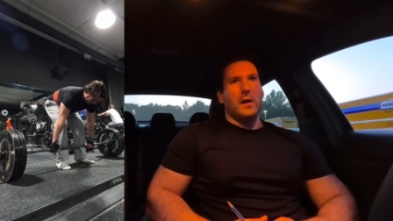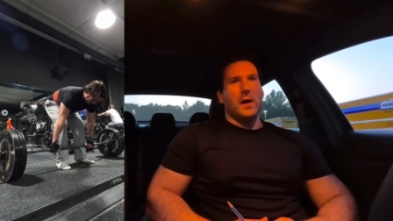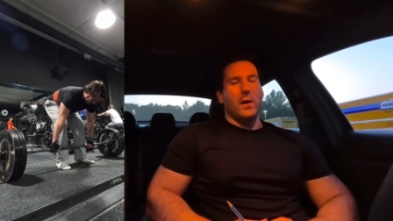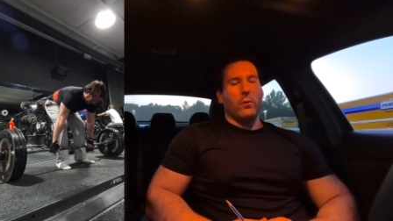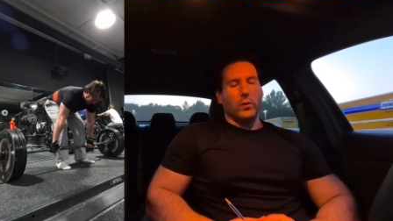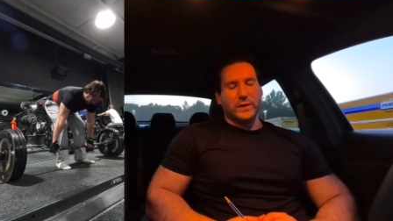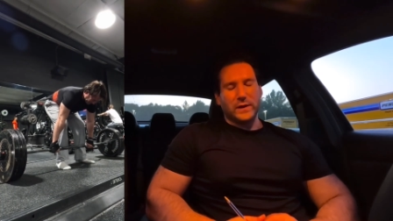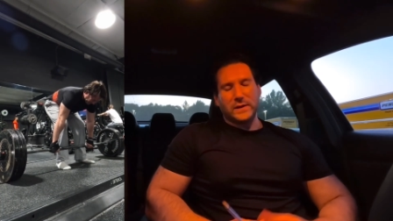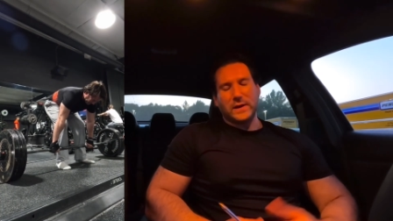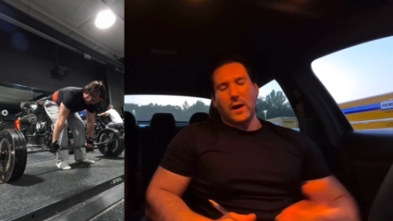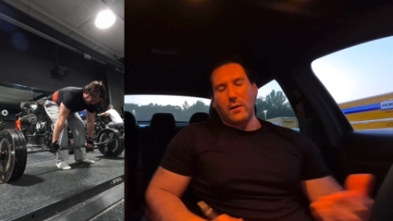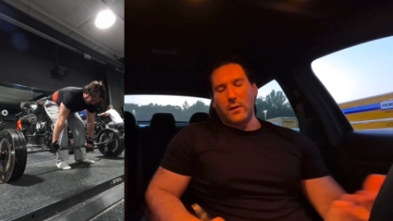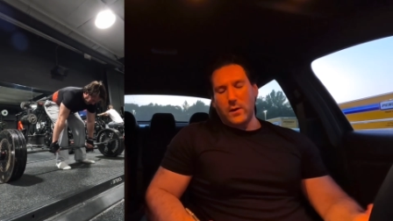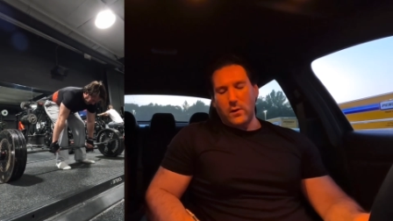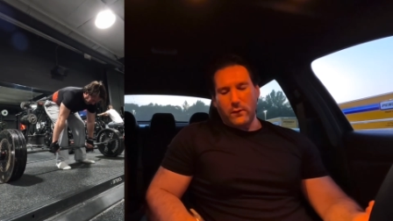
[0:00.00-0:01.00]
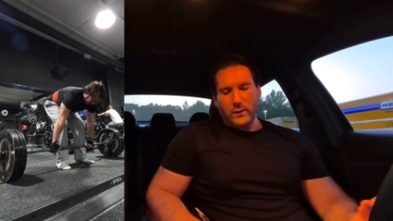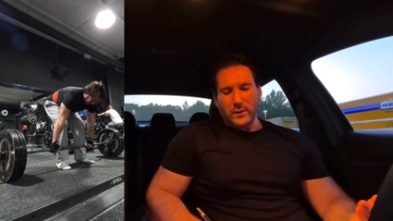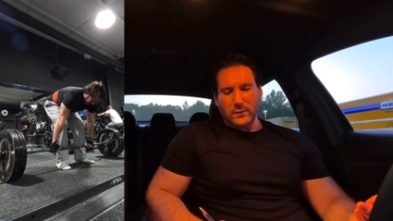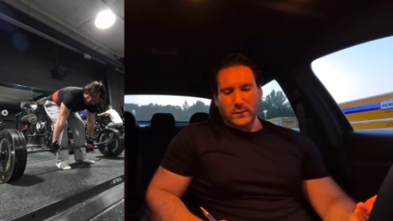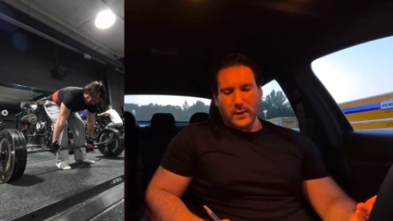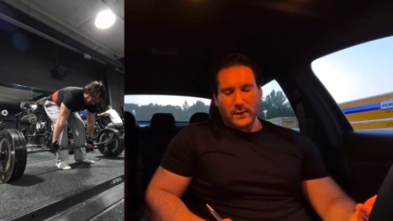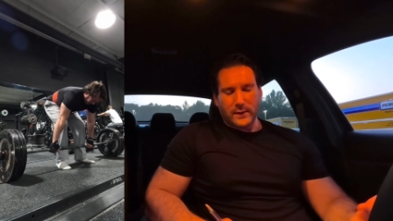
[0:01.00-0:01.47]
it will just carry
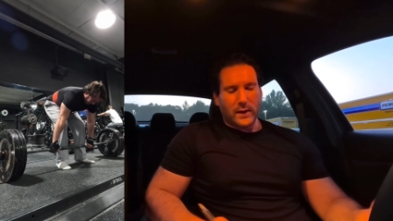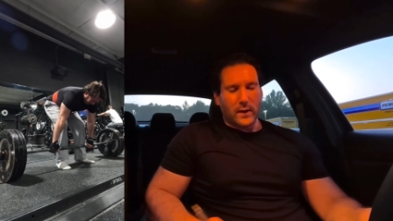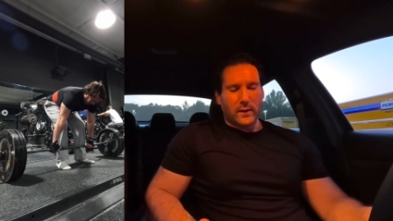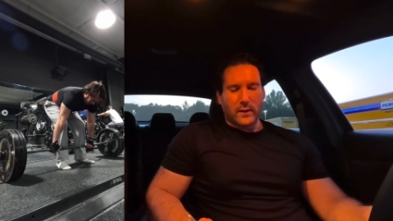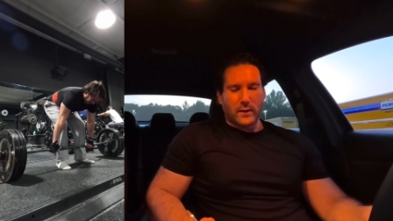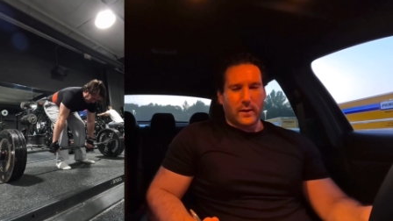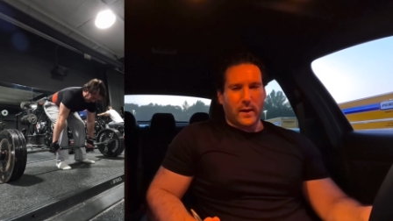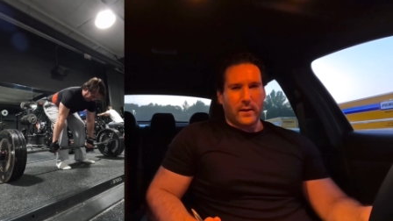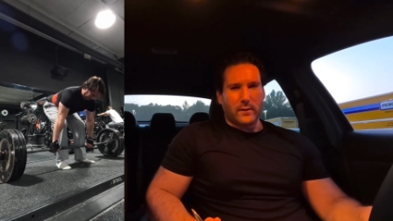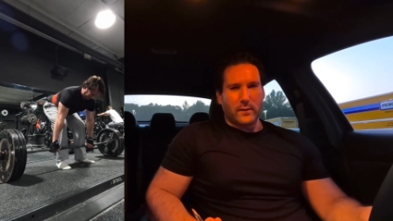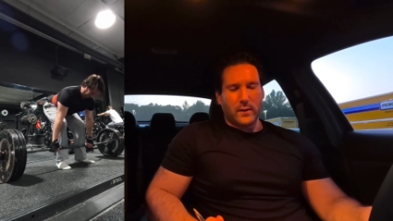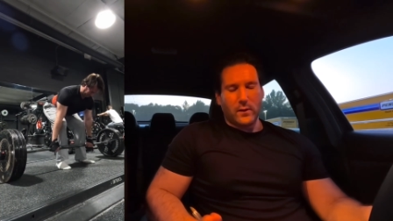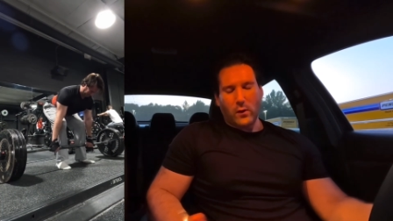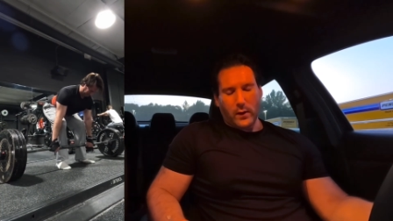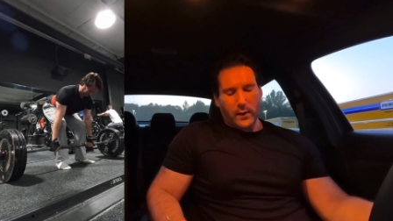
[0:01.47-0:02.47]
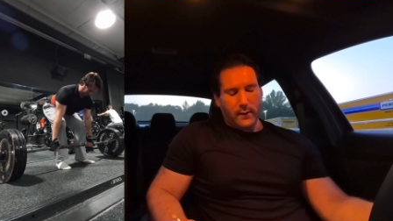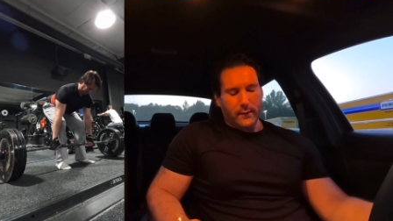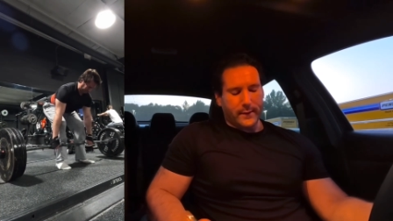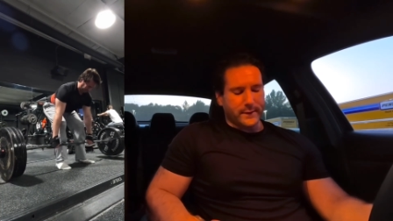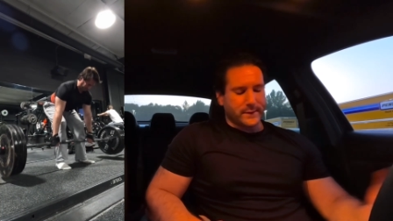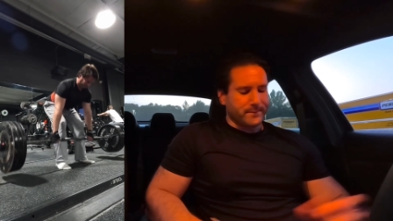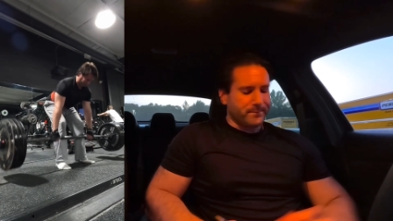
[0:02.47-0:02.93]
over at the end of the day in all
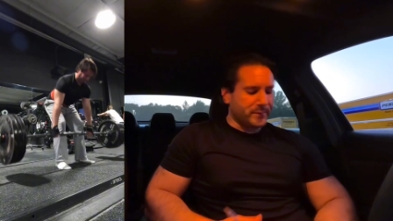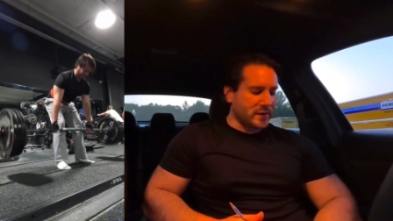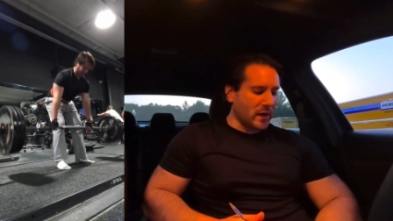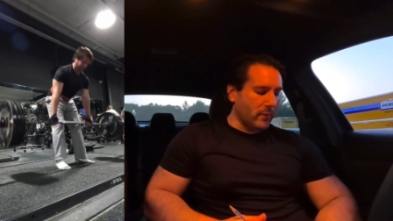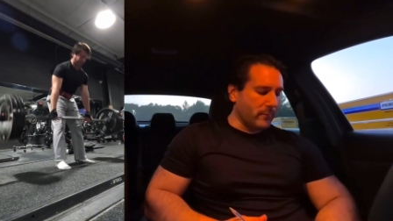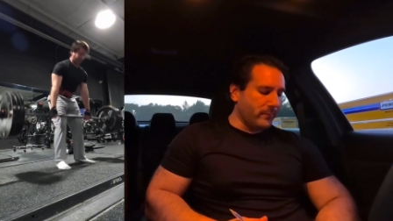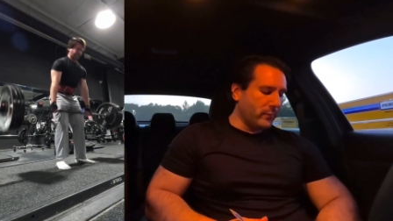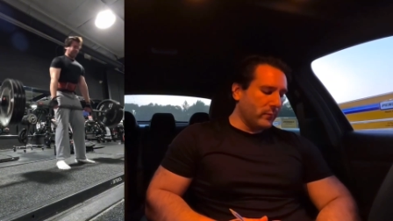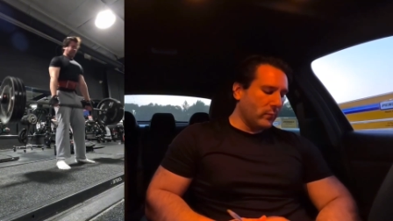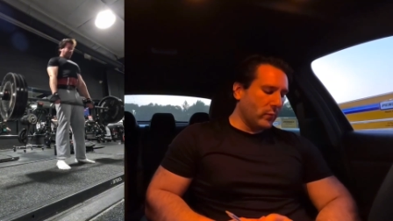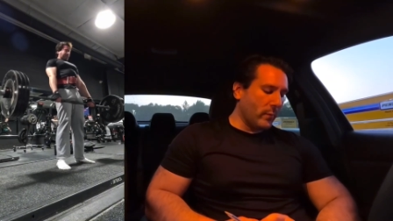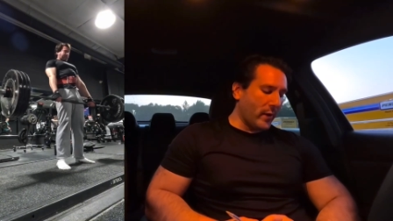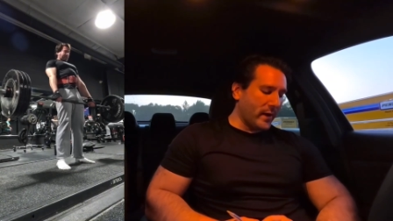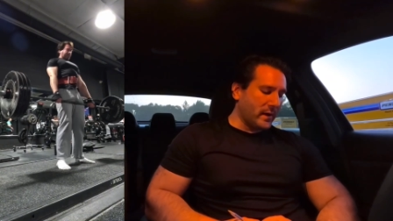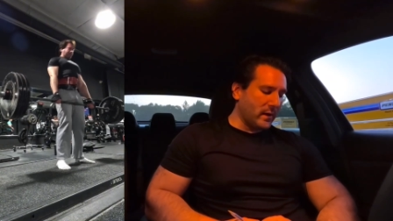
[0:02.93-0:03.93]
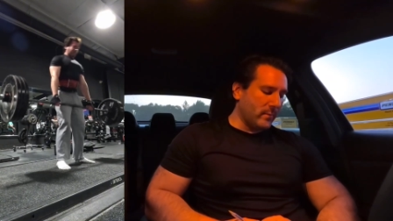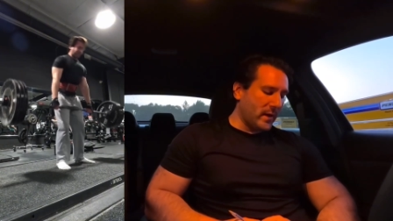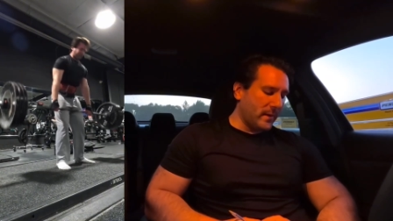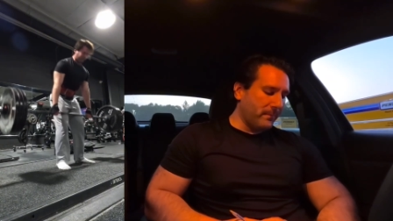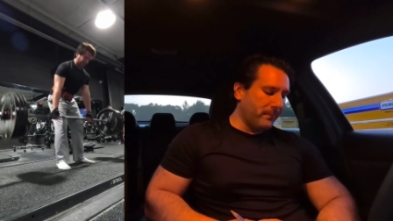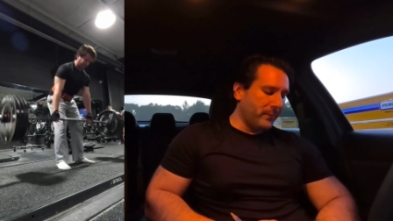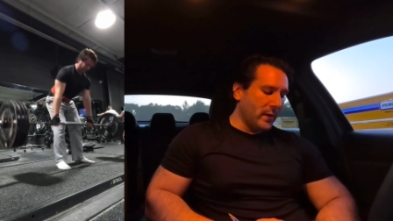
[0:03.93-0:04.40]
areas. So we're breaking them
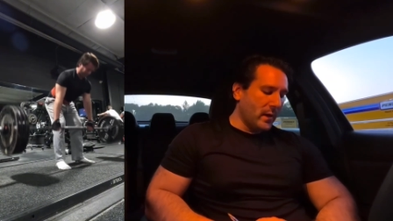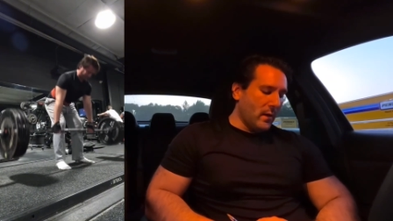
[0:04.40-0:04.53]
in.